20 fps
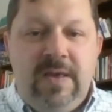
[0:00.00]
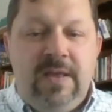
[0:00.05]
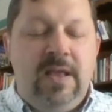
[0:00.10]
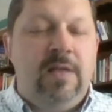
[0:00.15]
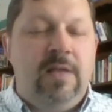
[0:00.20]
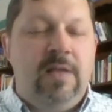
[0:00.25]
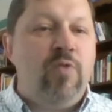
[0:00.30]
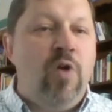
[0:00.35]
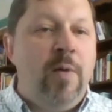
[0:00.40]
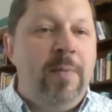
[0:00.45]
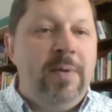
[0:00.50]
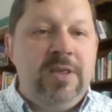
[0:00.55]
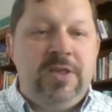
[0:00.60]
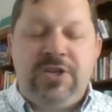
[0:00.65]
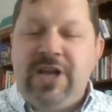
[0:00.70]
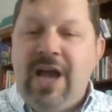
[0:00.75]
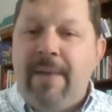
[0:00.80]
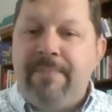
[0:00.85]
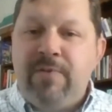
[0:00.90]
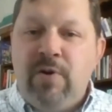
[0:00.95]
In Romans
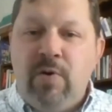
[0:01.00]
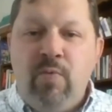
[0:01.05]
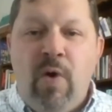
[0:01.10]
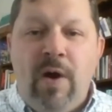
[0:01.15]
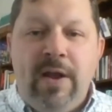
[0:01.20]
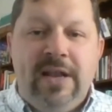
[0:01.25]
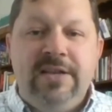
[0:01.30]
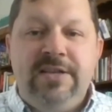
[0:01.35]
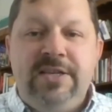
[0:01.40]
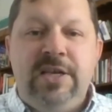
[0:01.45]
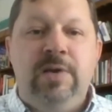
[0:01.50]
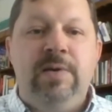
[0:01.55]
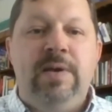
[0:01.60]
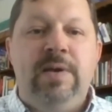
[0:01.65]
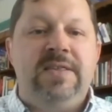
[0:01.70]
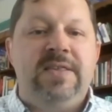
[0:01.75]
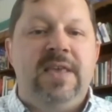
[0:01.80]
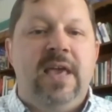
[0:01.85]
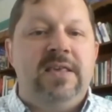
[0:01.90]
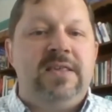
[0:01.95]
chapter 1 and 2, he
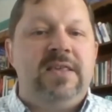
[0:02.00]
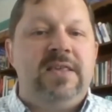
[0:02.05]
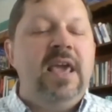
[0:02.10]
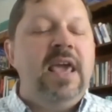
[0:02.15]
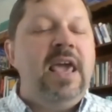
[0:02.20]
says,